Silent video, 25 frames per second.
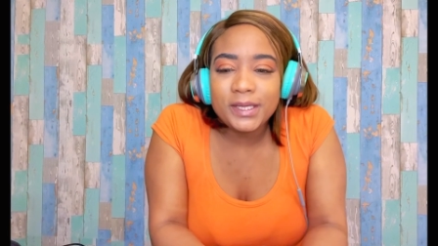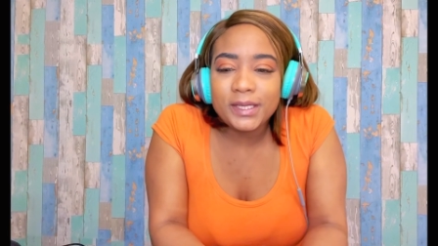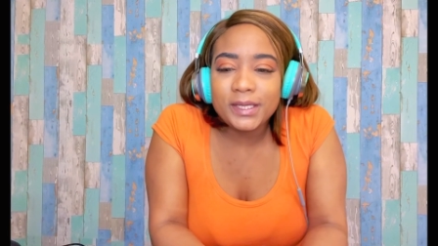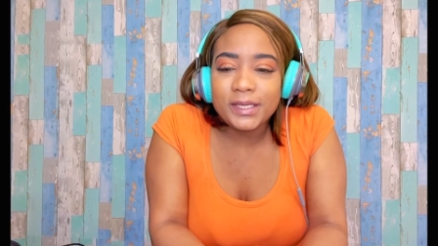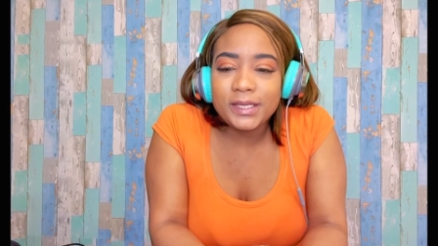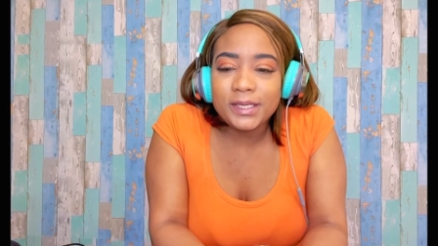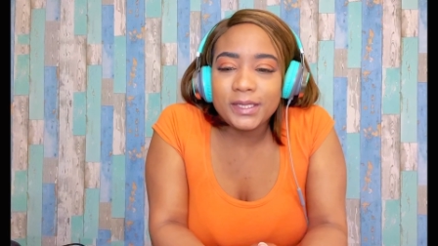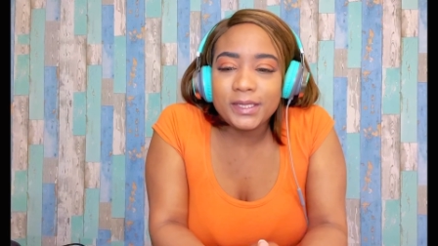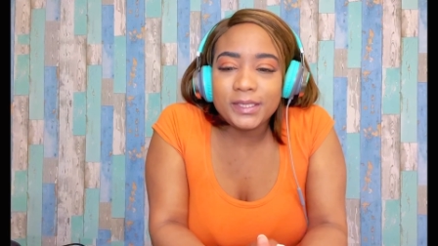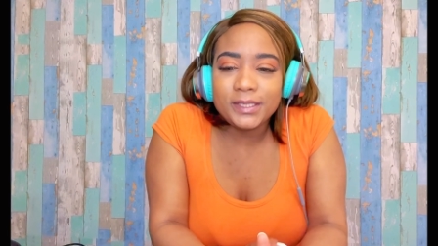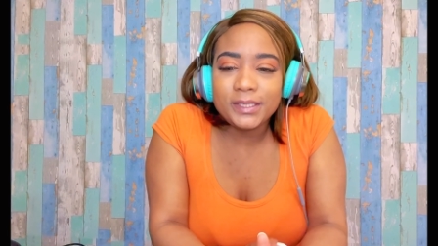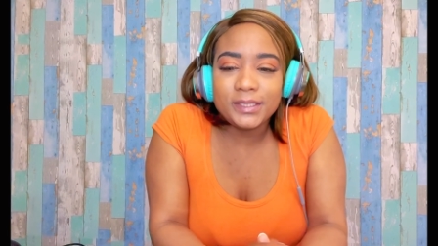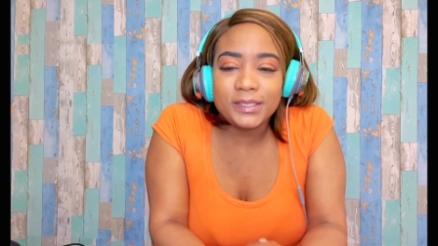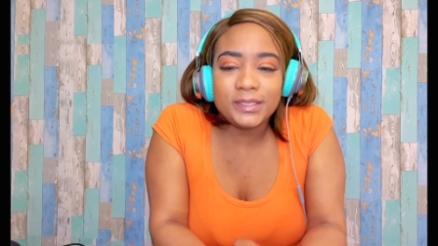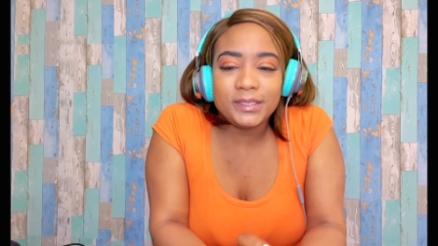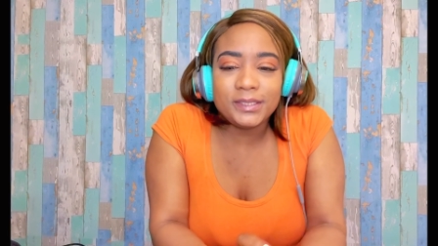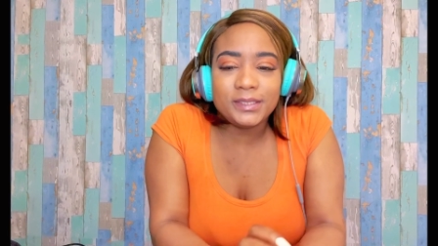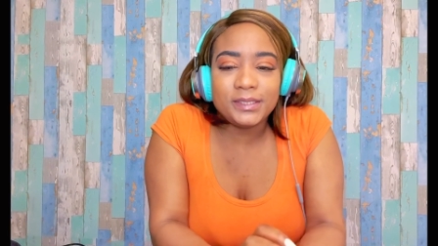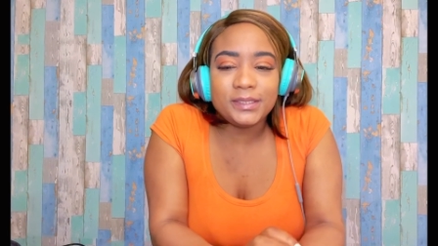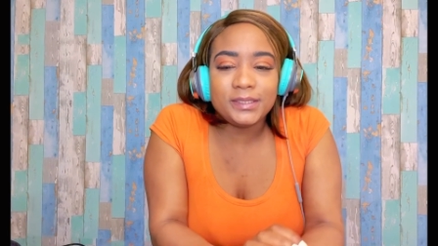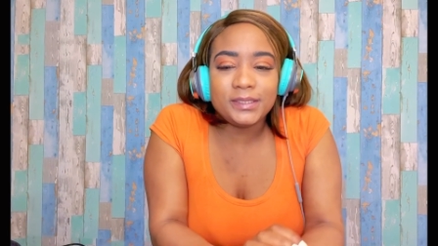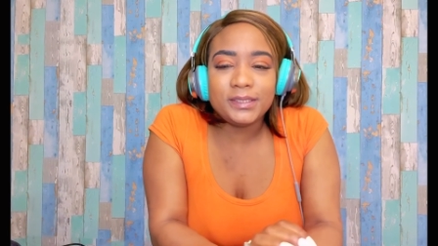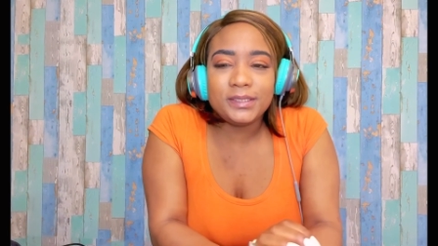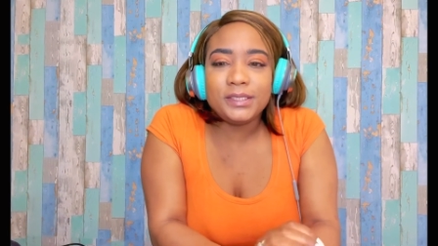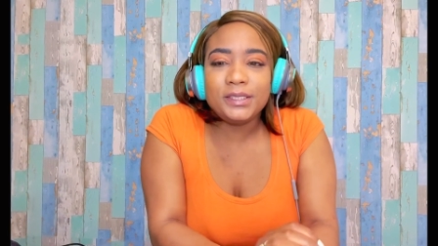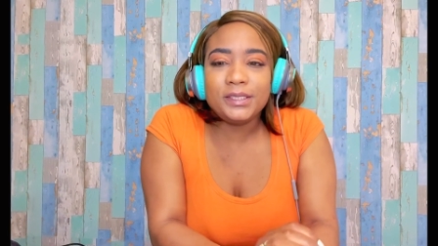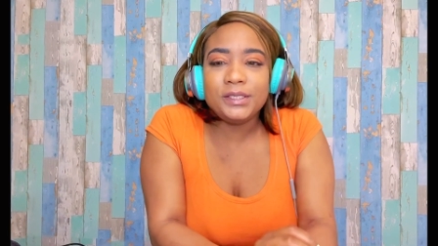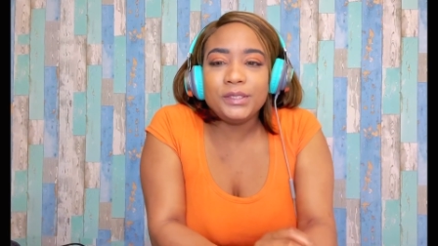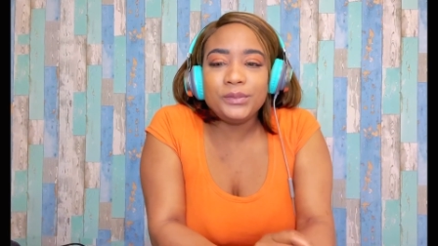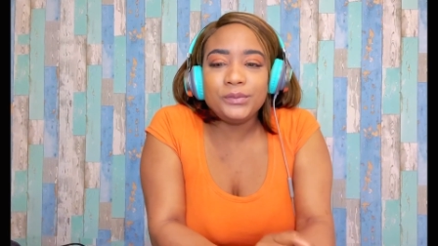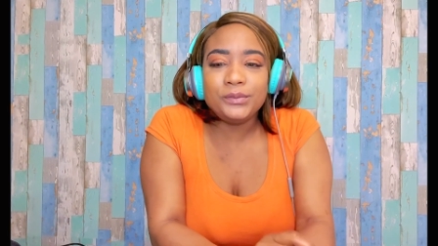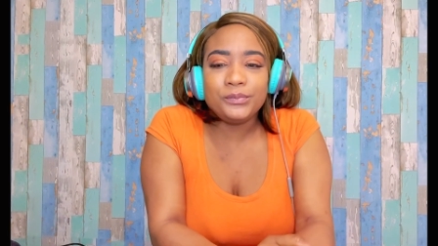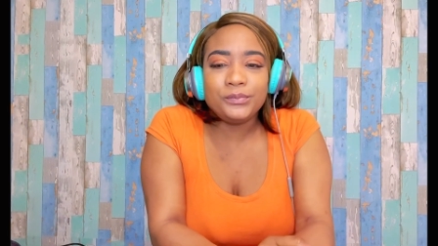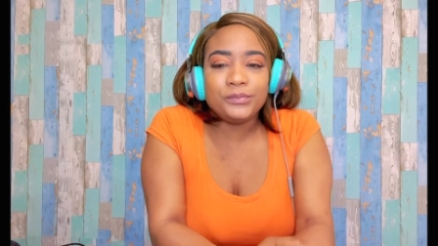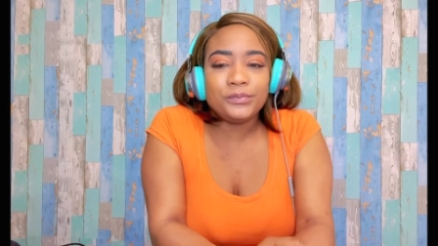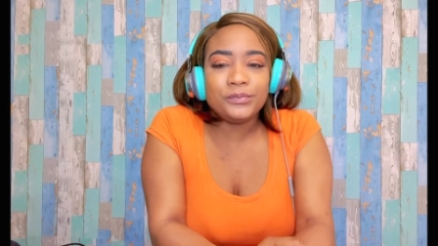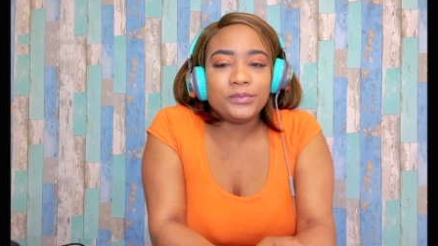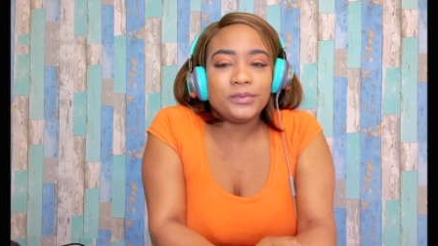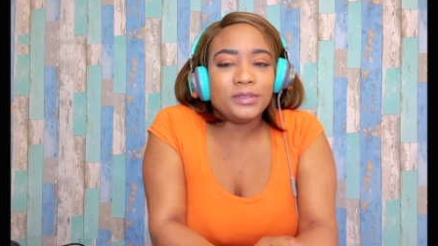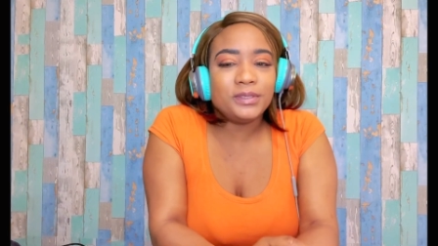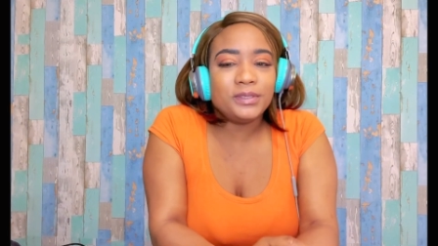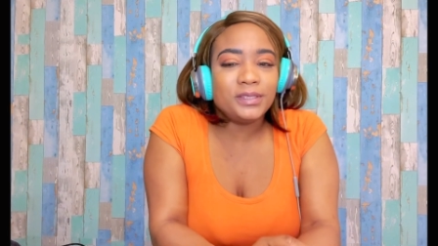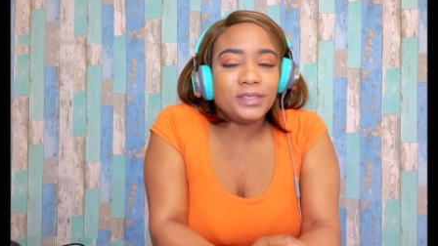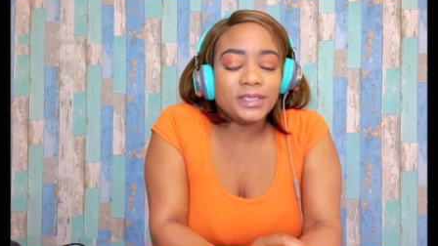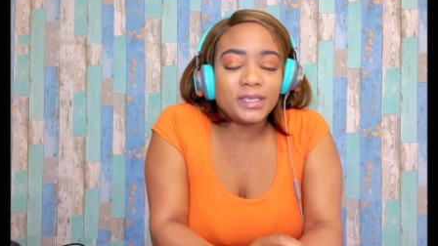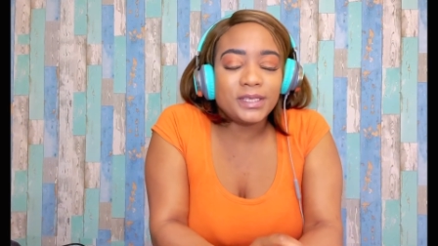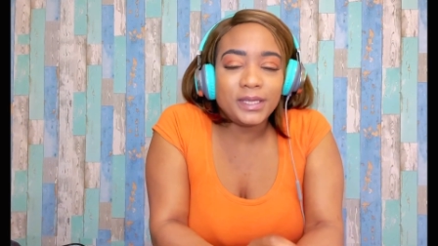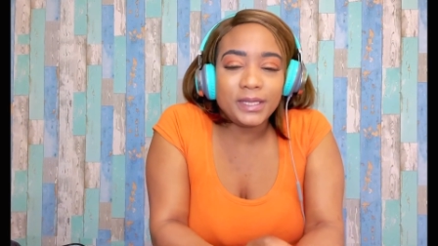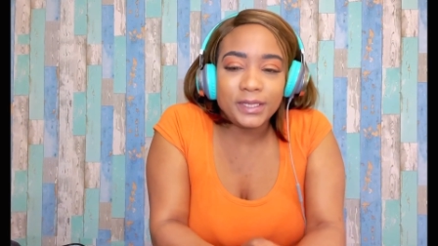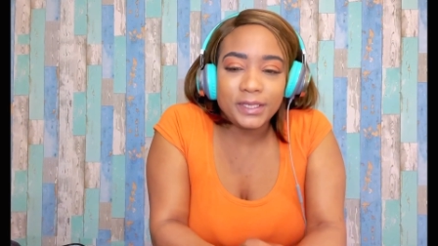And
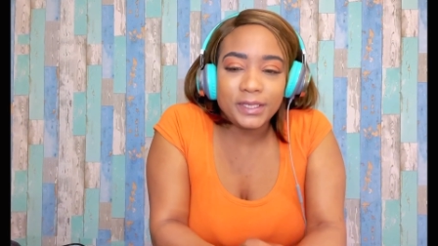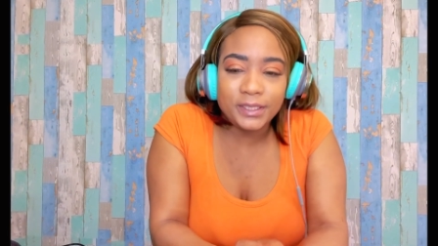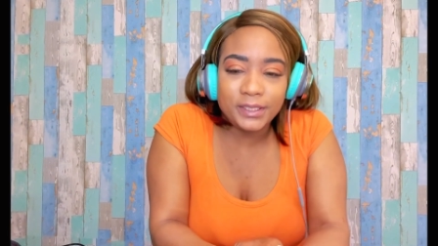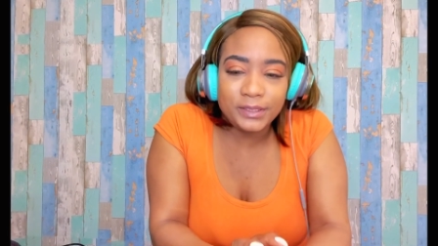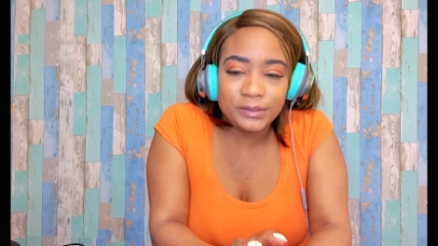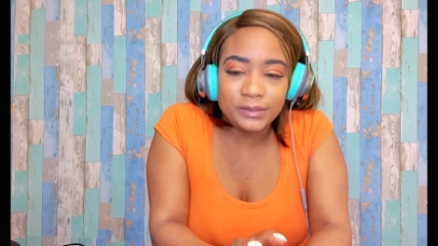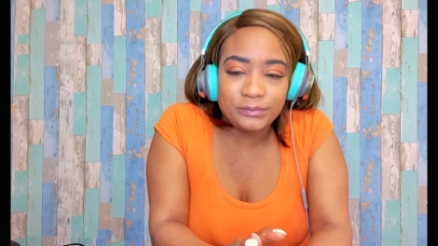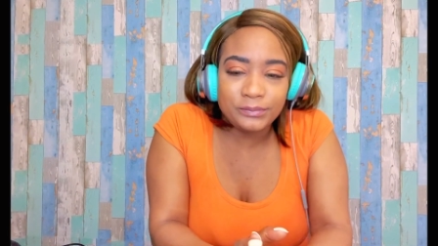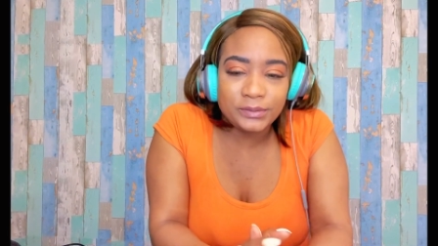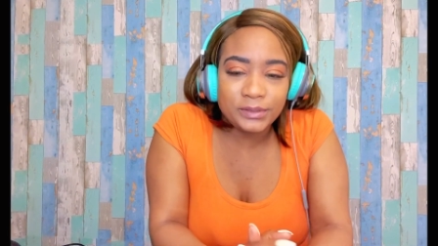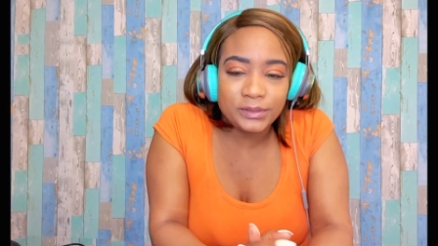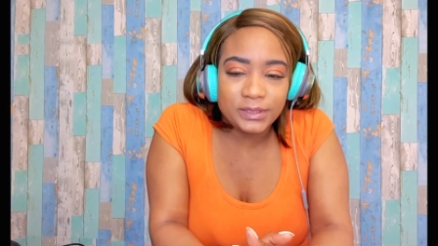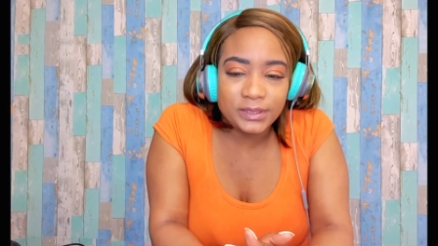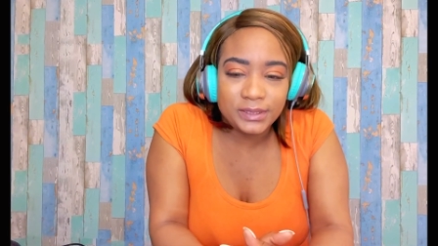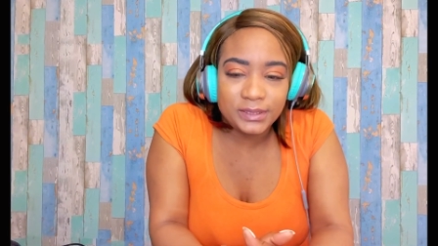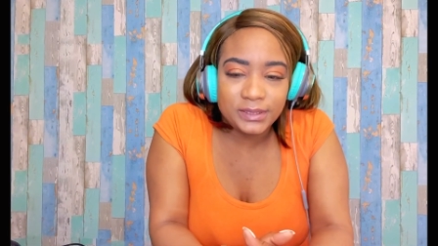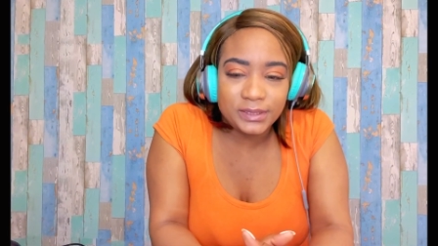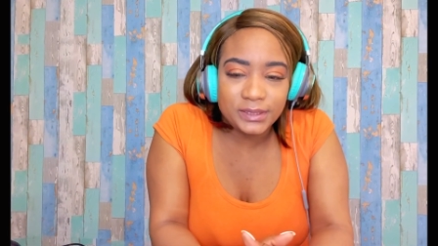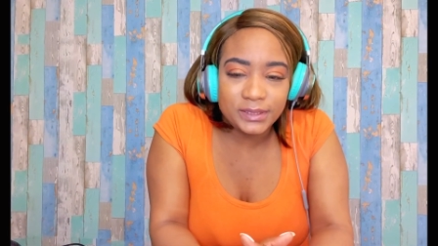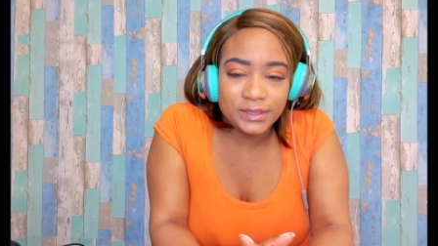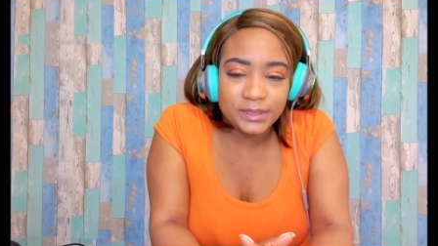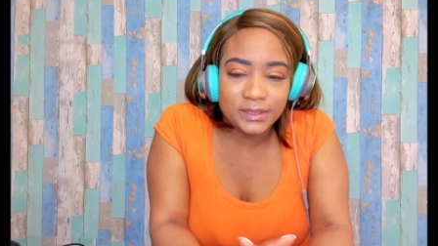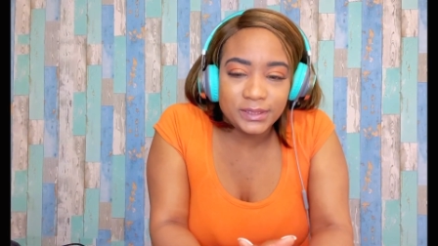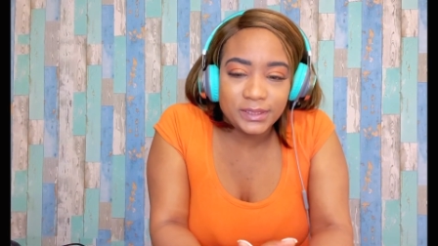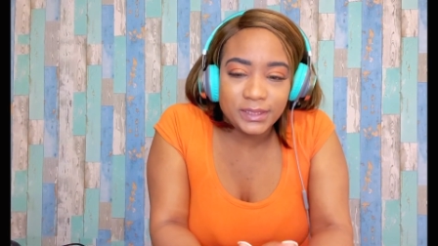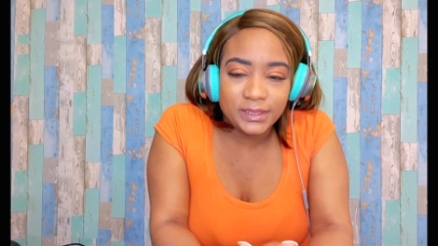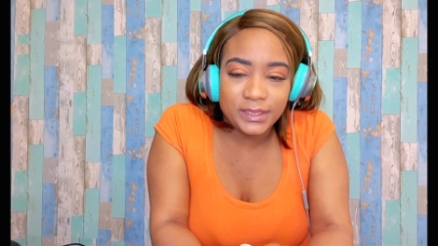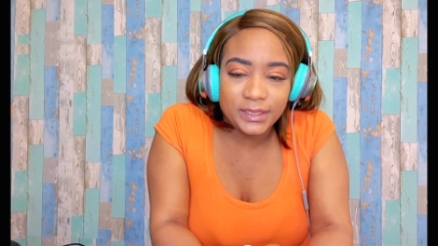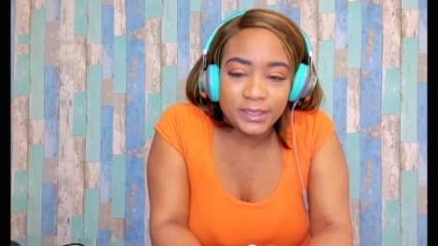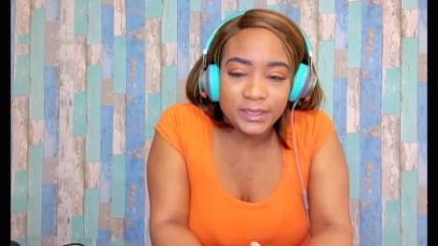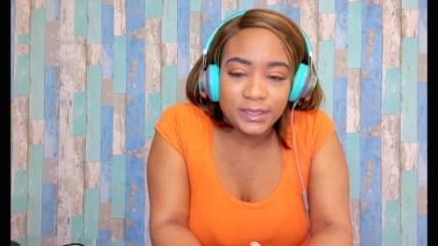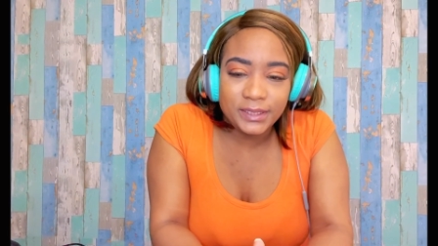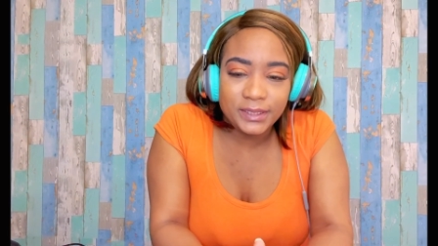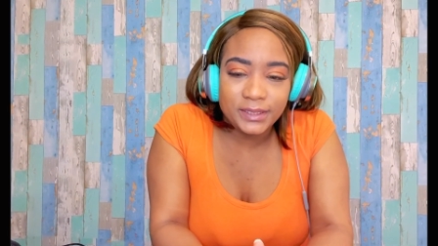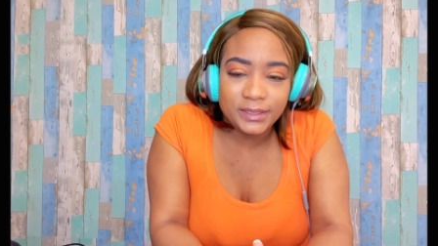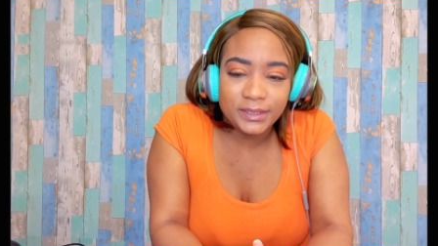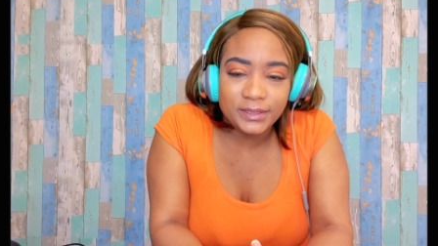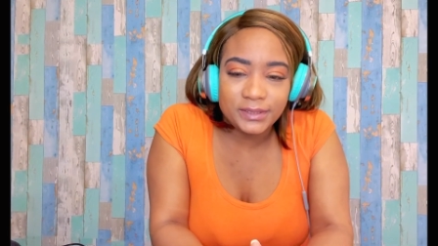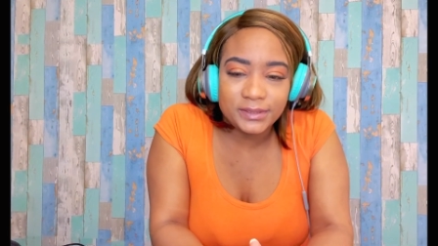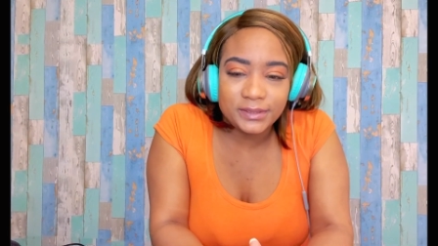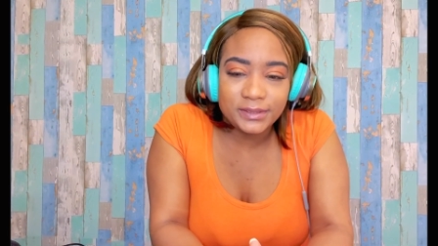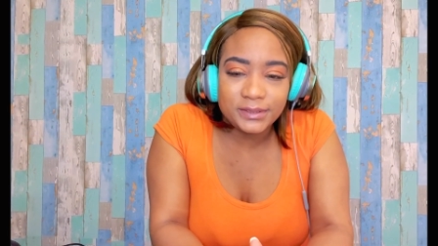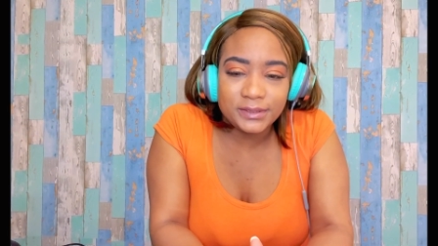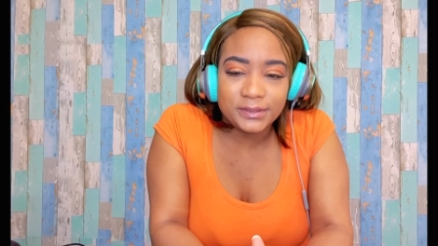Lacade really did that.